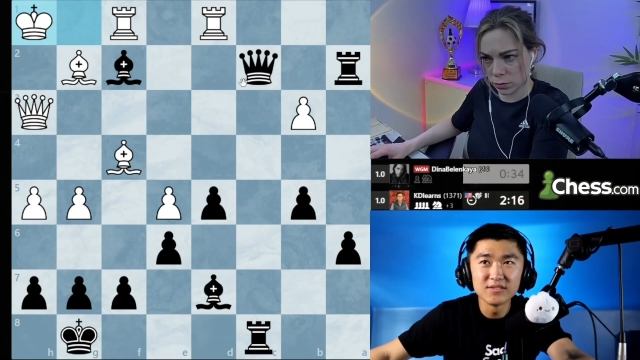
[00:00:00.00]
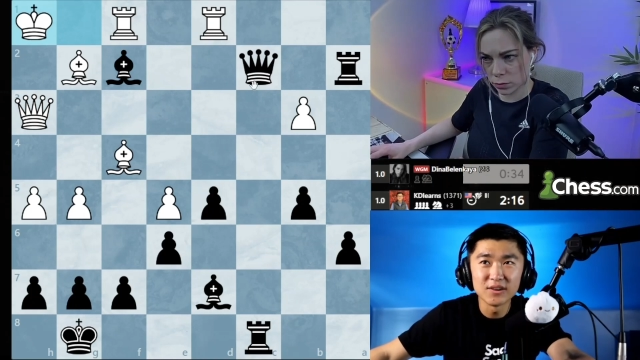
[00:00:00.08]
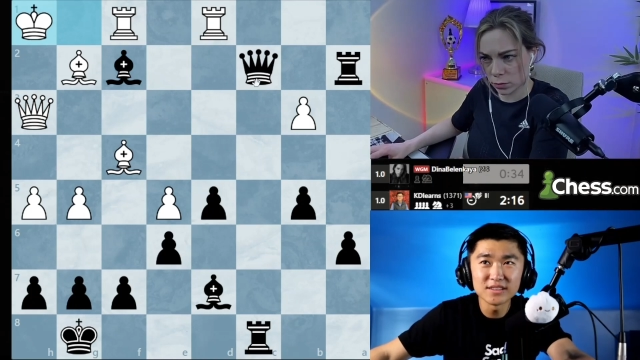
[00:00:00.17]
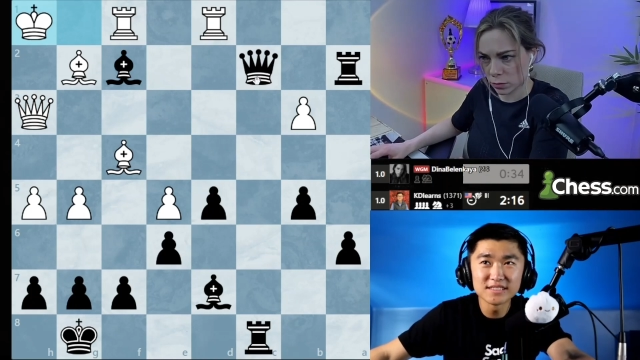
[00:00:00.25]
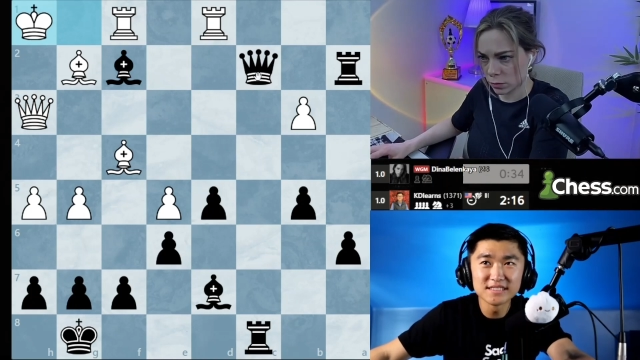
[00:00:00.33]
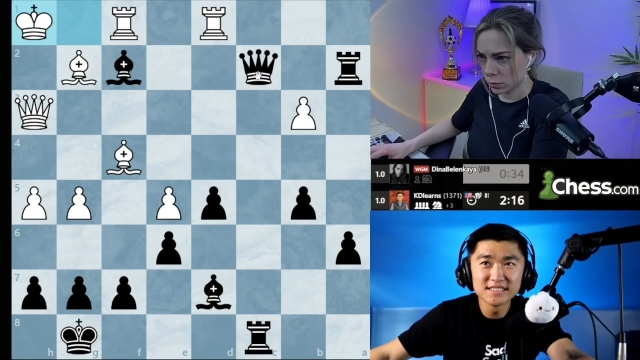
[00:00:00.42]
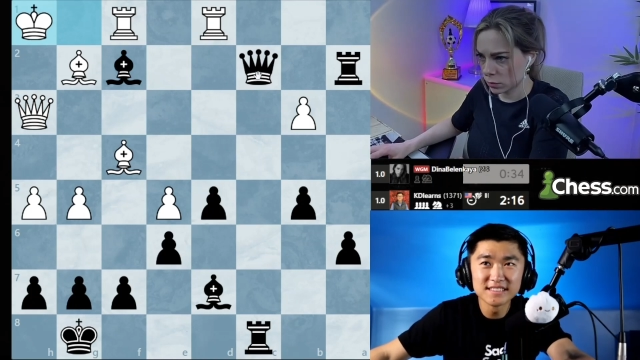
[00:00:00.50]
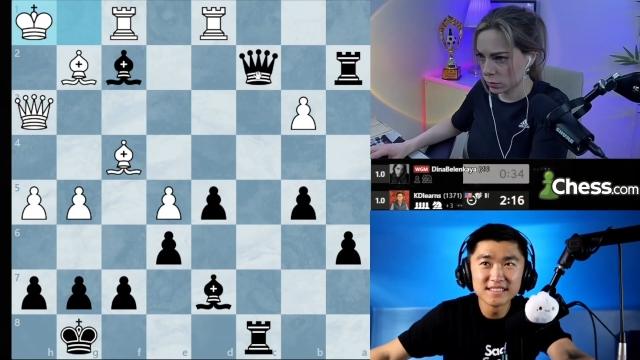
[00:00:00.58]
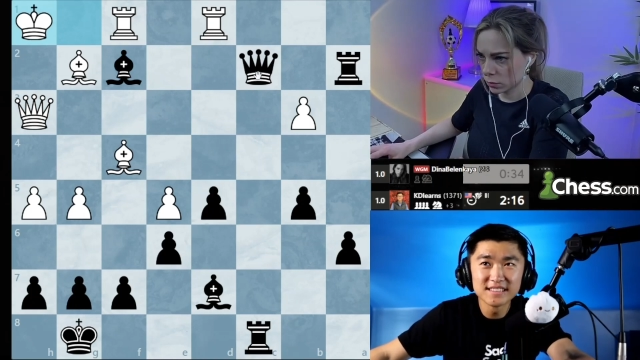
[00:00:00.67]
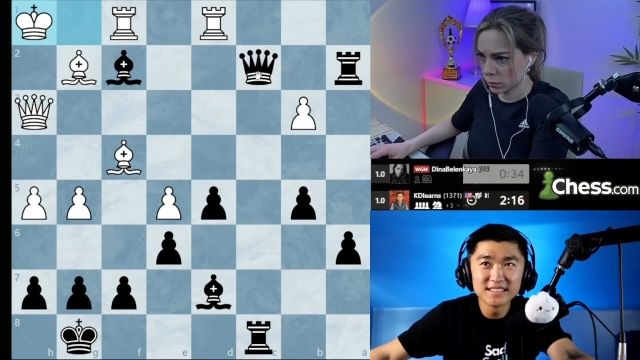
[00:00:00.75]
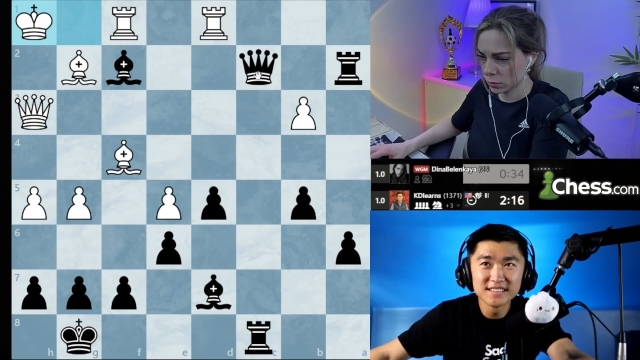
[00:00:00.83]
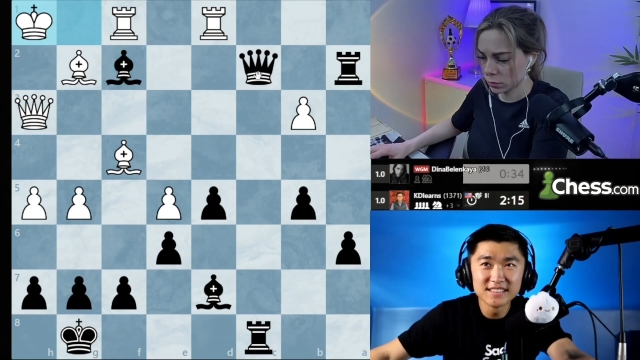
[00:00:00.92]
Speaker 1: What?
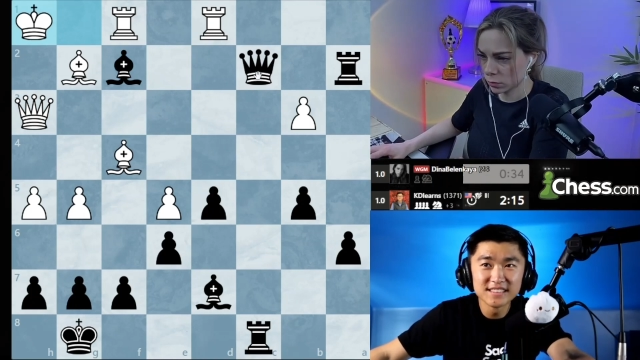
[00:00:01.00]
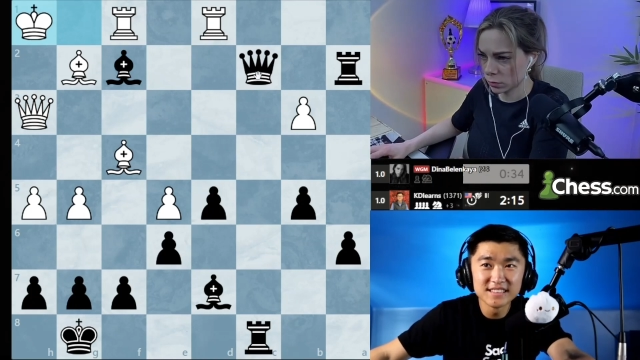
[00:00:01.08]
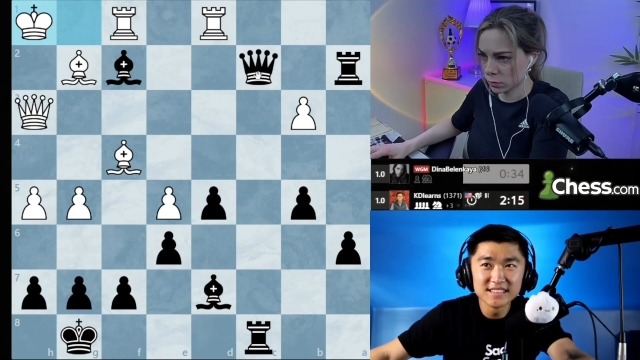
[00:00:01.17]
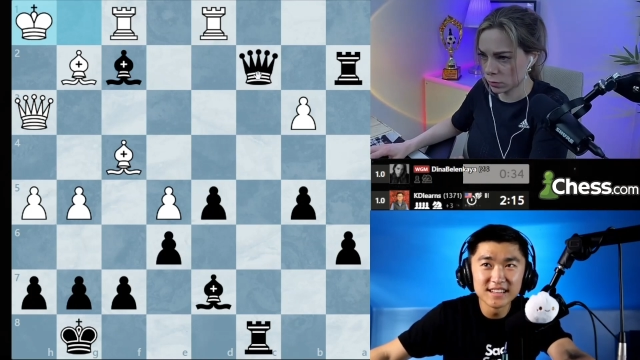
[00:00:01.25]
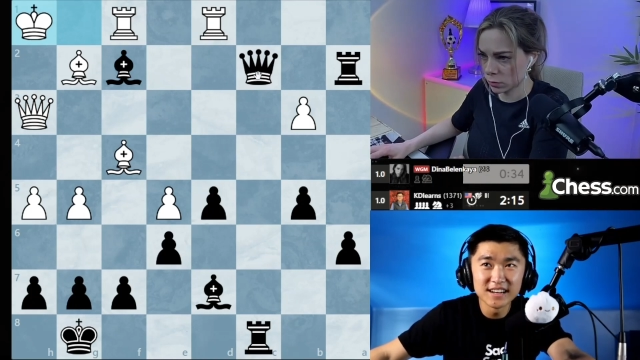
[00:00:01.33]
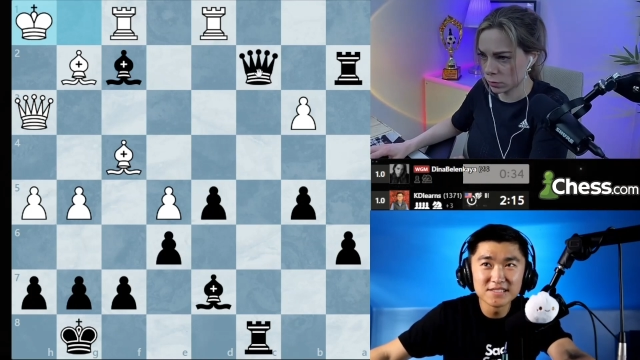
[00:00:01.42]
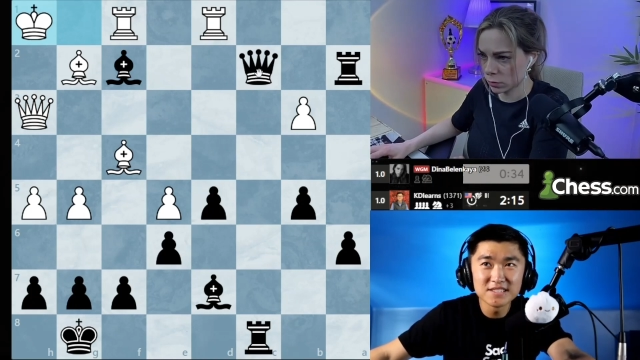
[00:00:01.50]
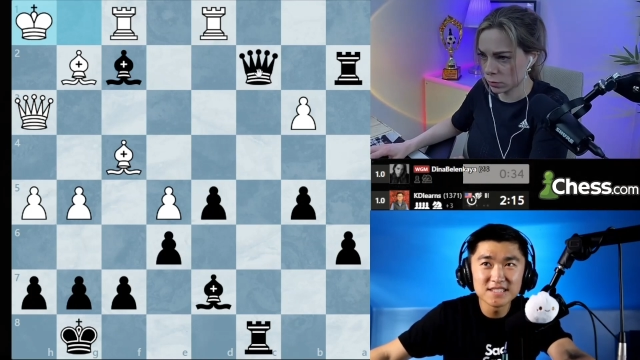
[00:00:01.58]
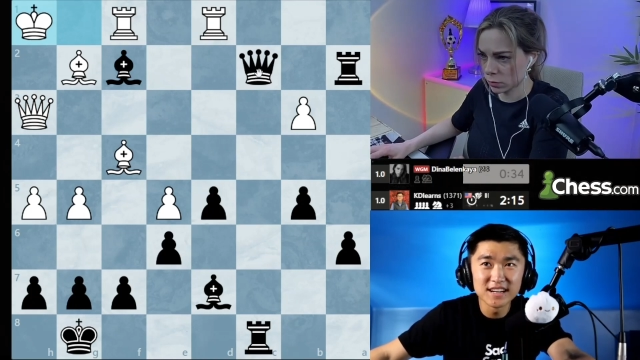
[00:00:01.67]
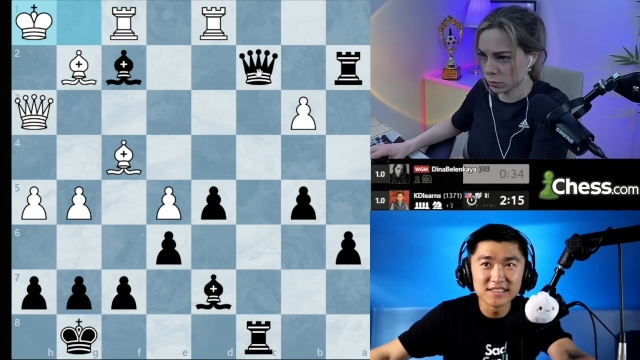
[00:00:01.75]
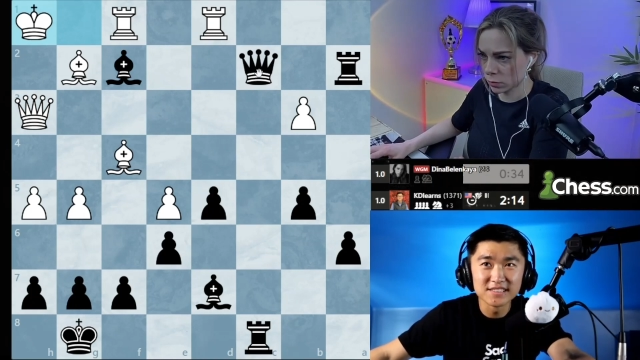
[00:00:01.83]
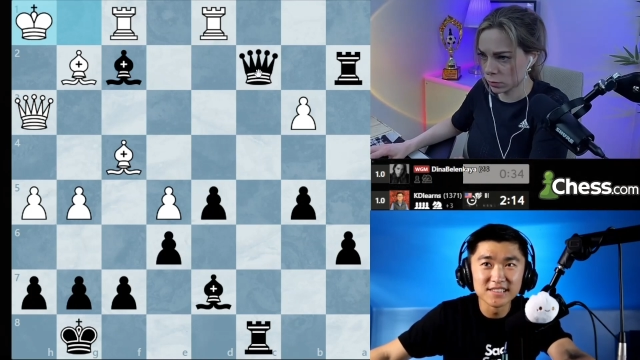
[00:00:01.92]
Oh, this is
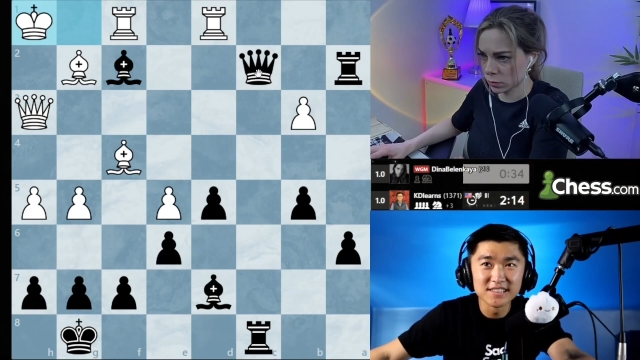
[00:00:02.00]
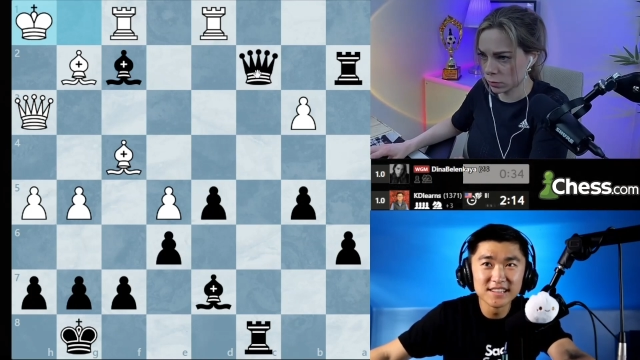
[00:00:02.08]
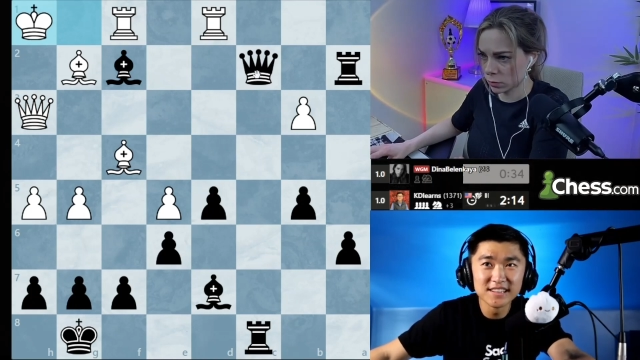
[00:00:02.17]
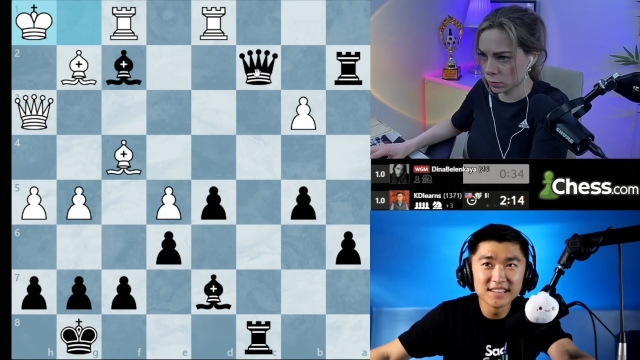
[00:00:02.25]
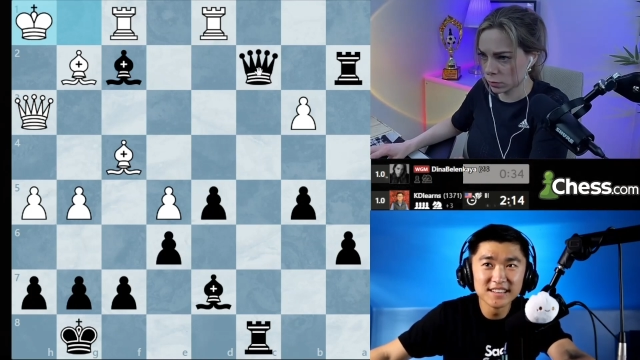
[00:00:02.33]
not good.